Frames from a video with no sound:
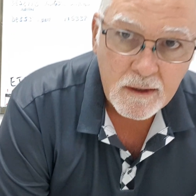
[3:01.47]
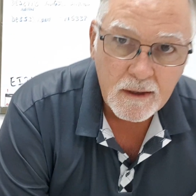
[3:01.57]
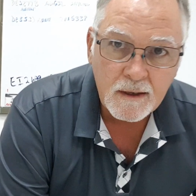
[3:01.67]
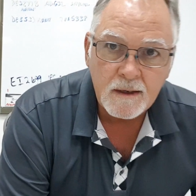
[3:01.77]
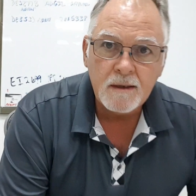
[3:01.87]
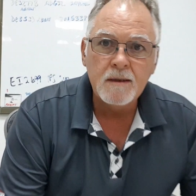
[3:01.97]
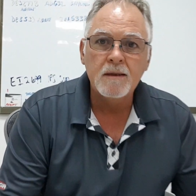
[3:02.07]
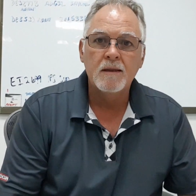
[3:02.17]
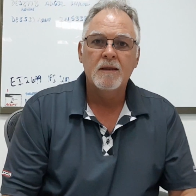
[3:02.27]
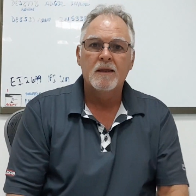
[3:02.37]

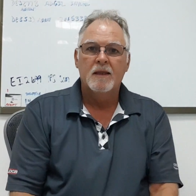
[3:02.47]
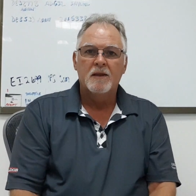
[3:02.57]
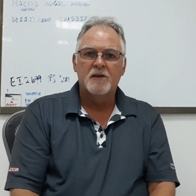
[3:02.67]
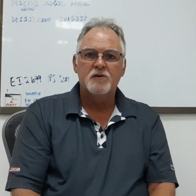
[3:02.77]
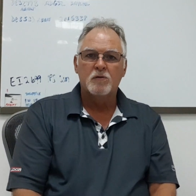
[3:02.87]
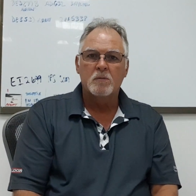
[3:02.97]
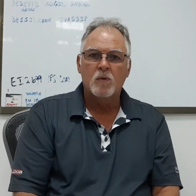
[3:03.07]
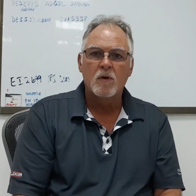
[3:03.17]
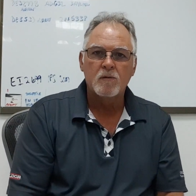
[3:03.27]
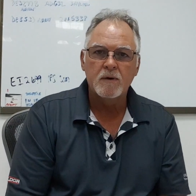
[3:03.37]
that you were
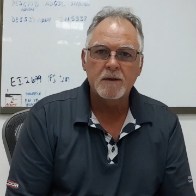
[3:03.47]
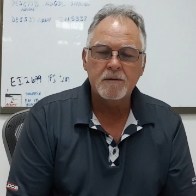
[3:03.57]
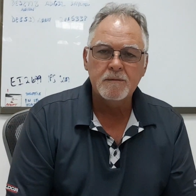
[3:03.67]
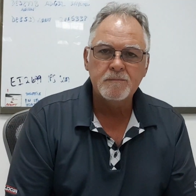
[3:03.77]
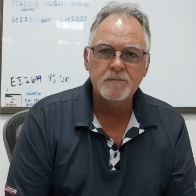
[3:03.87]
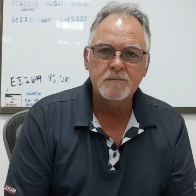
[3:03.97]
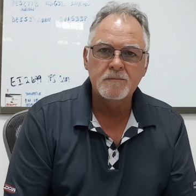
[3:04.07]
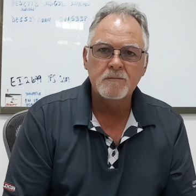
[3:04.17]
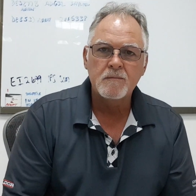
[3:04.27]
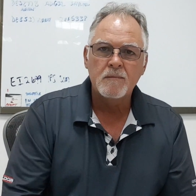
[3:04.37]
born with.
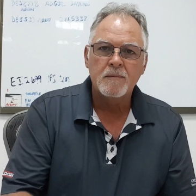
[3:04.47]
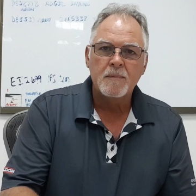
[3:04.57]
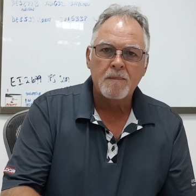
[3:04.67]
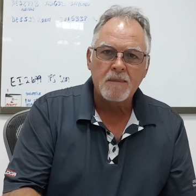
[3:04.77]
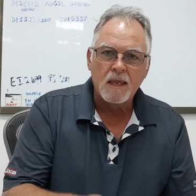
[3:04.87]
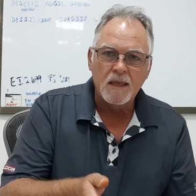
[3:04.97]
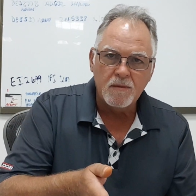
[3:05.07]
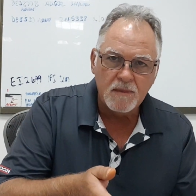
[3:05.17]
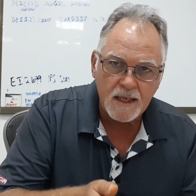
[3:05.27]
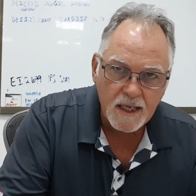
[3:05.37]

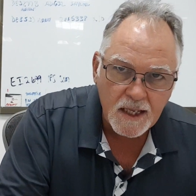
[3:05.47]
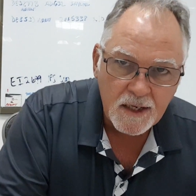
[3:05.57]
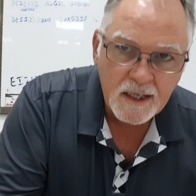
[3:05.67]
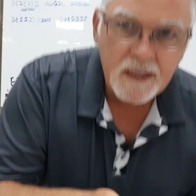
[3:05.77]
And then